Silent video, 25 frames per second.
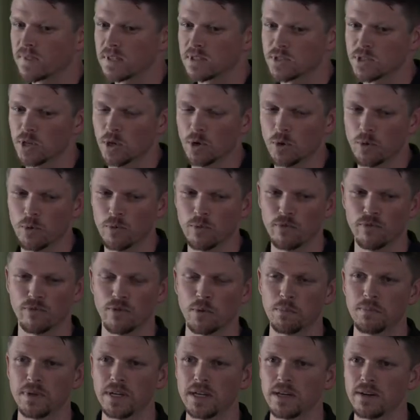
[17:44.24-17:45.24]
So
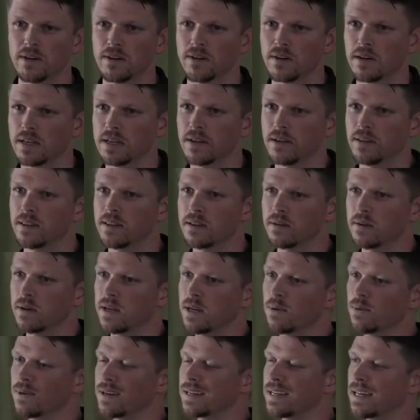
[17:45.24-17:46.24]
for Peter,
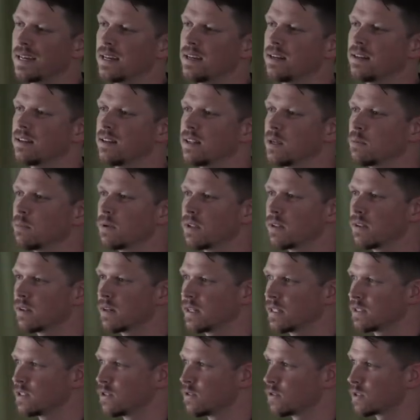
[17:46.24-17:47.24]
he regained the
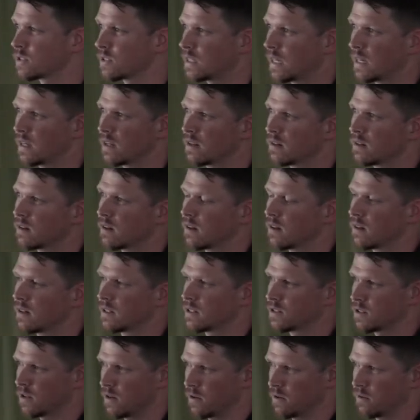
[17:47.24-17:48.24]
ability to stand on
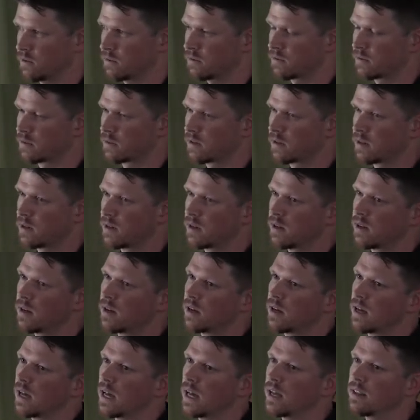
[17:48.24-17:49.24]
his own.
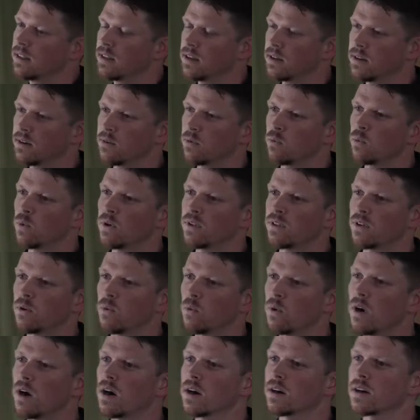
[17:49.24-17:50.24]
And then with a
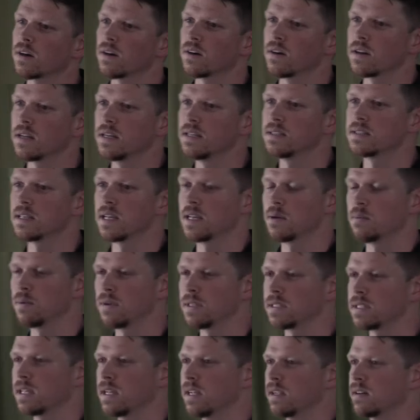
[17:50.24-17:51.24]
walker, he's able
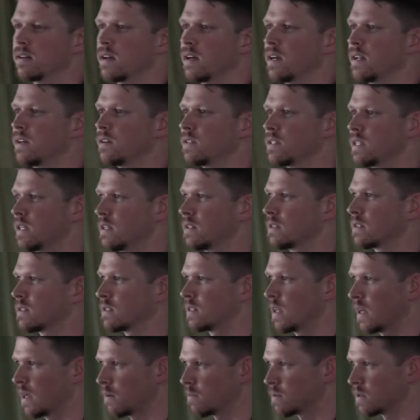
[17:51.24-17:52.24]
to take 9 or 10
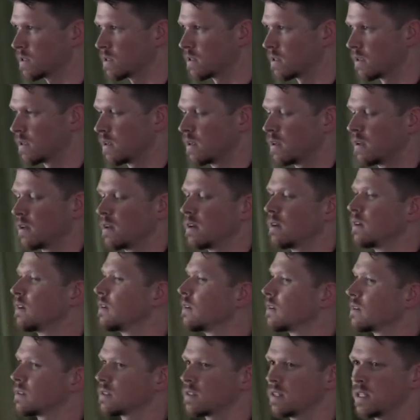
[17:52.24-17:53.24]
steps,
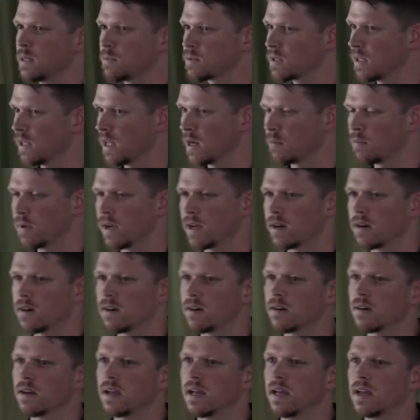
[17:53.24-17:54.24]
sleeps a lot
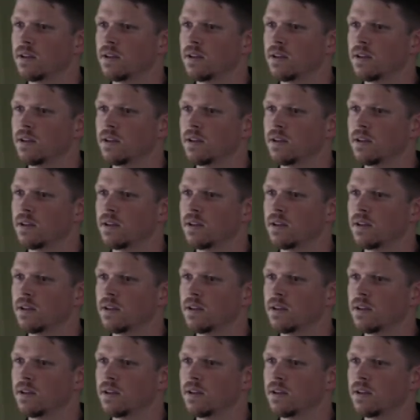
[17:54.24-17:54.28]
better.